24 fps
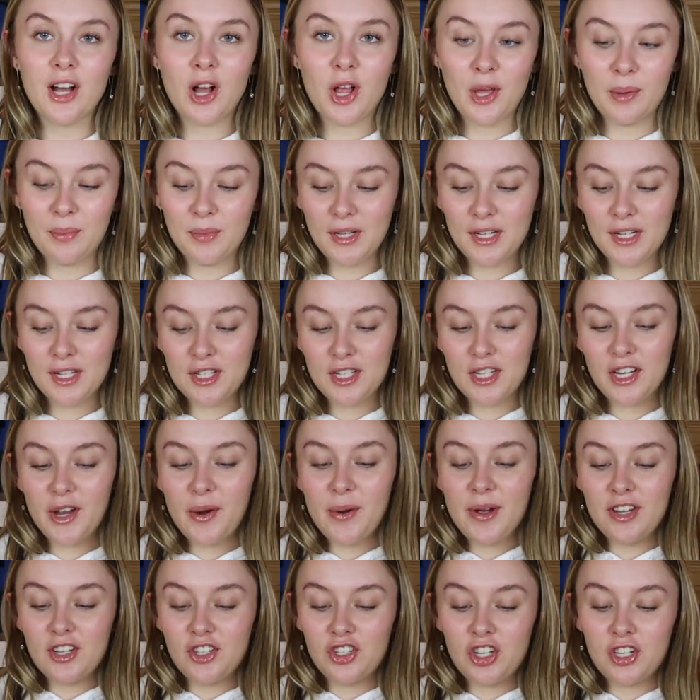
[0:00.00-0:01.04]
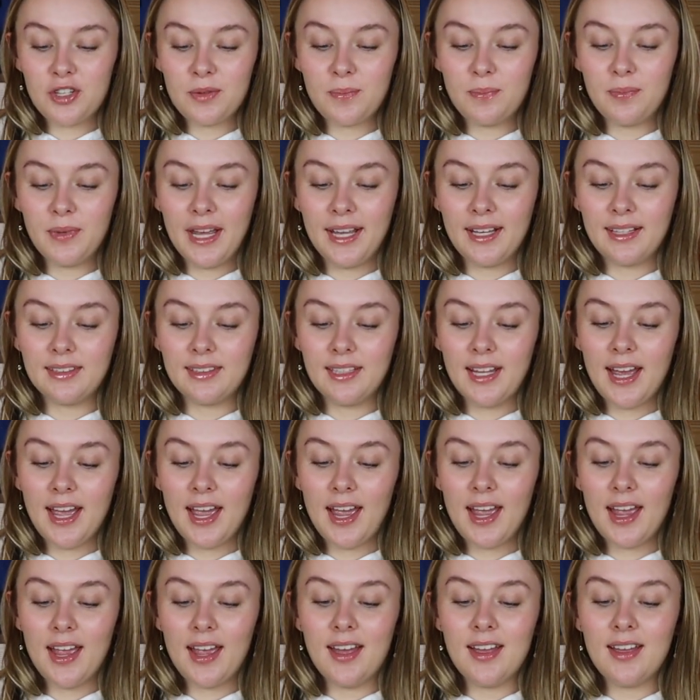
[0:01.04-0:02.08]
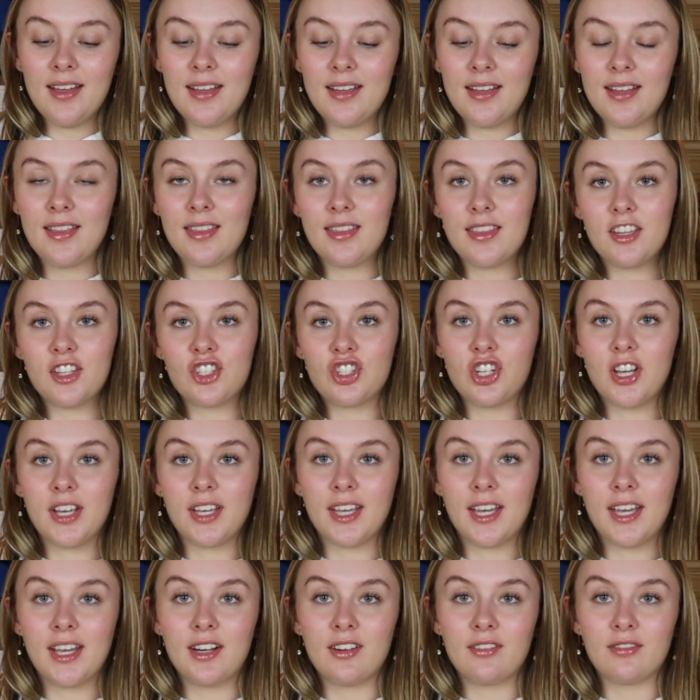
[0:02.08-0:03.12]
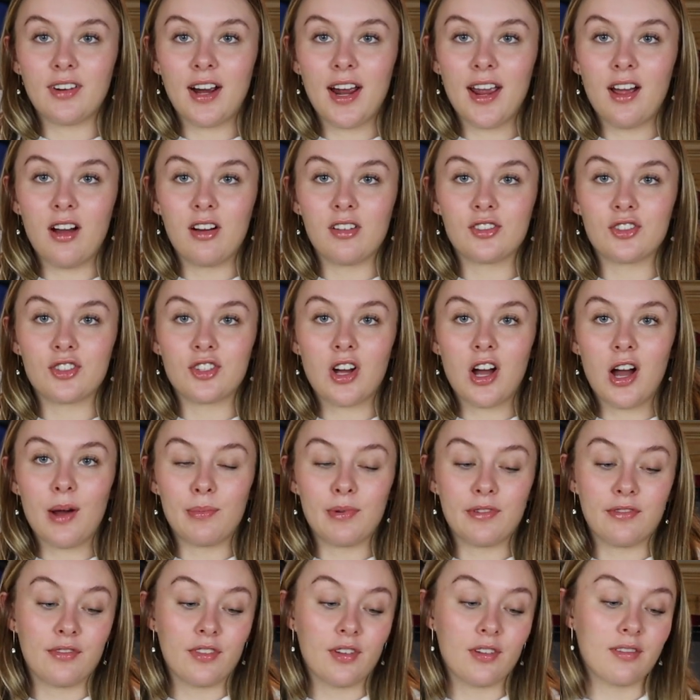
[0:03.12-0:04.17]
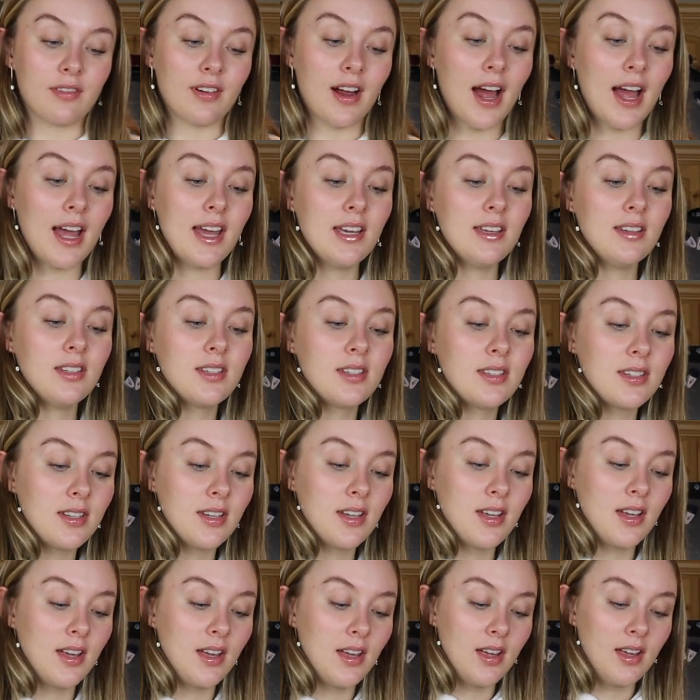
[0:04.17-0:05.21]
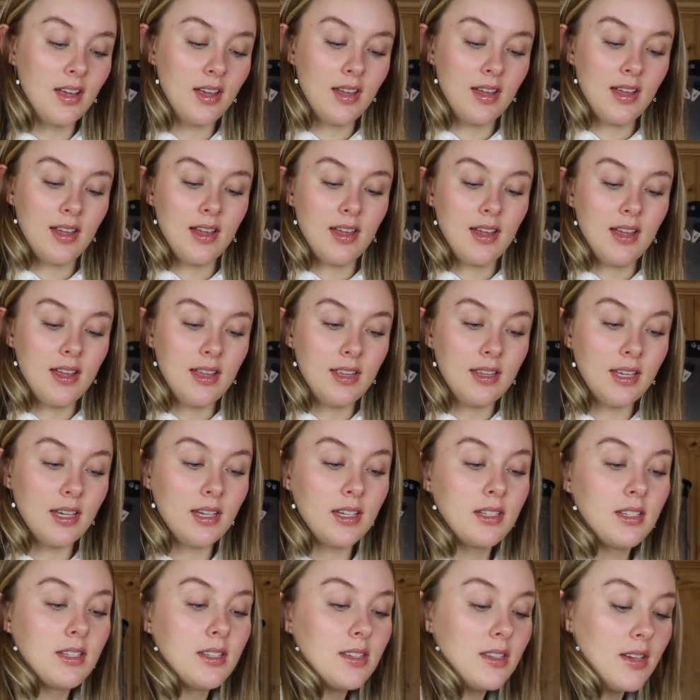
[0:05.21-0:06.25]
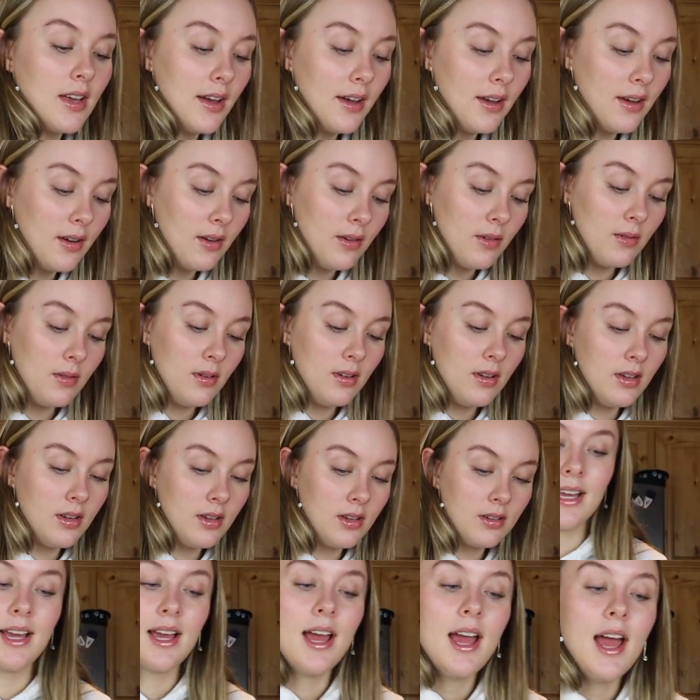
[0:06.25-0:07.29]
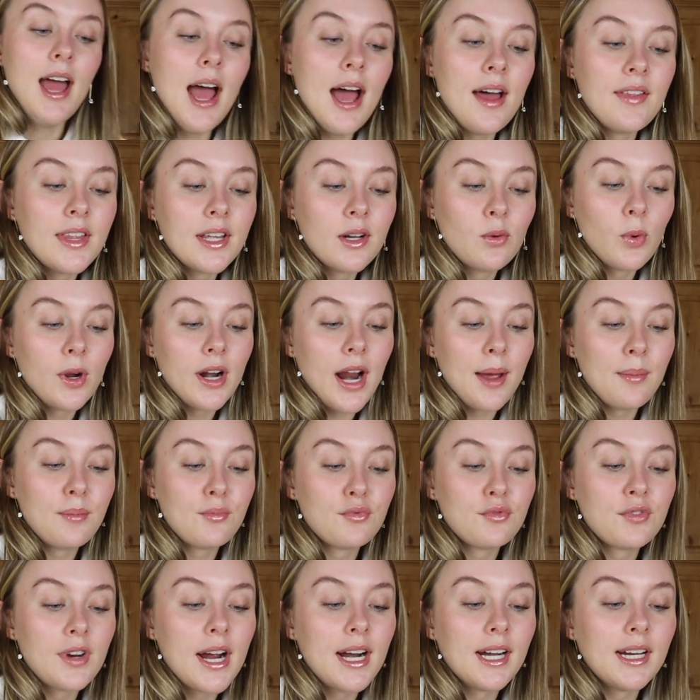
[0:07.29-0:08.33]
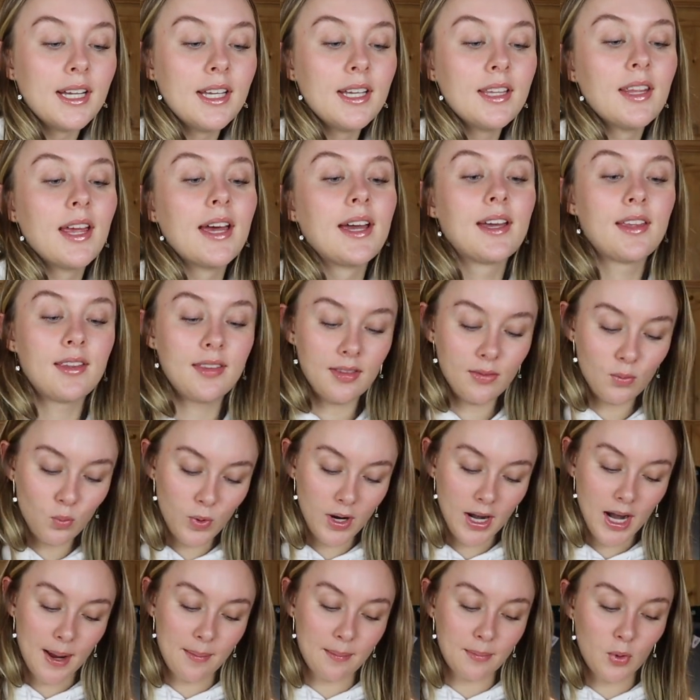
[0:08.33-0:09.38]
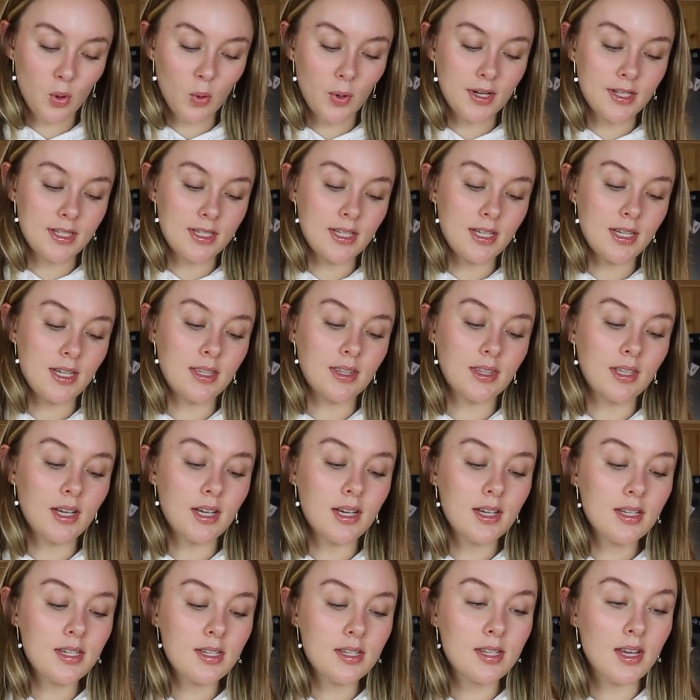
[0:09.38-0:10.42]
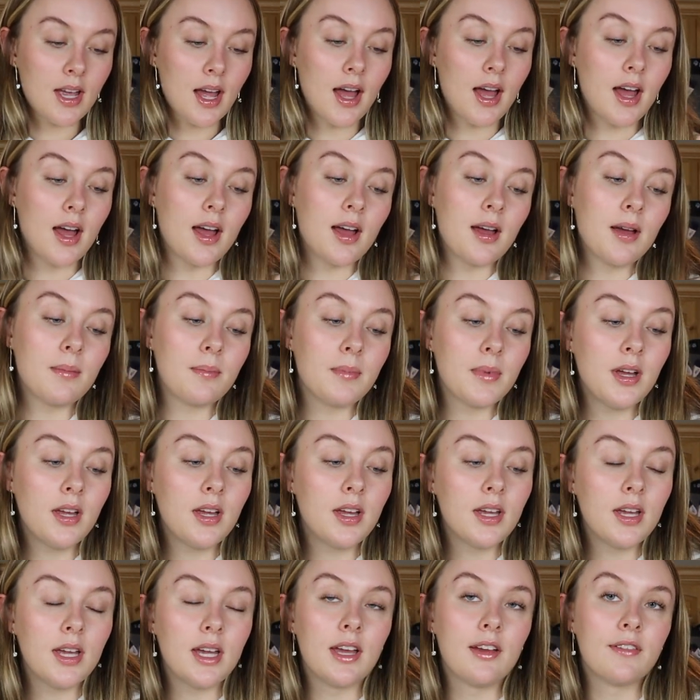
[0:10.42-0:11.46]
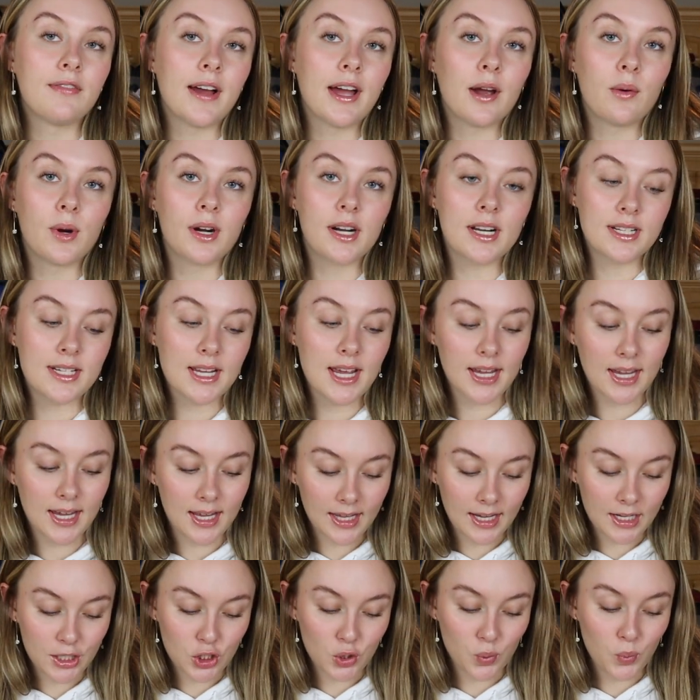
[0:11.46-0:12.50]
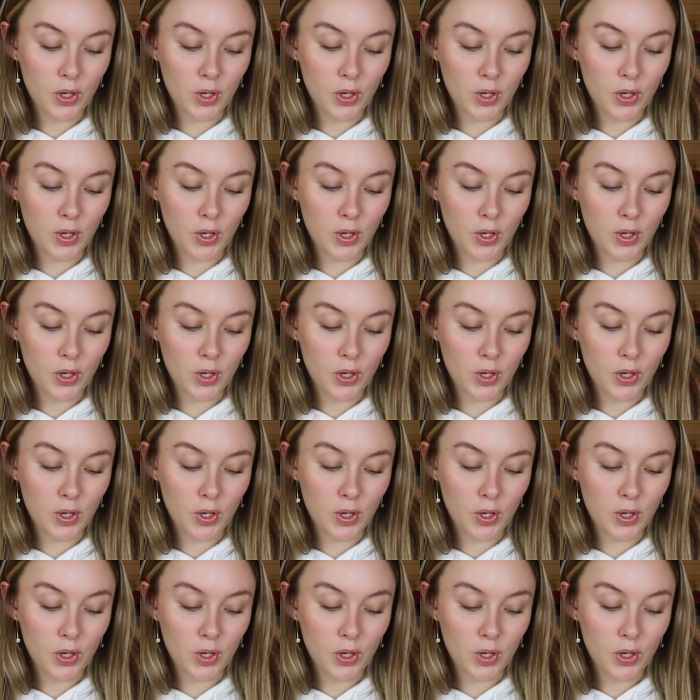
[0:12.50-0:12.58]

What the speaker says: all I'm gonna do is just like lay the chicken right on top of the rice like so. And then when I'm ready, like when I'm going to eat this, if I were to take it like to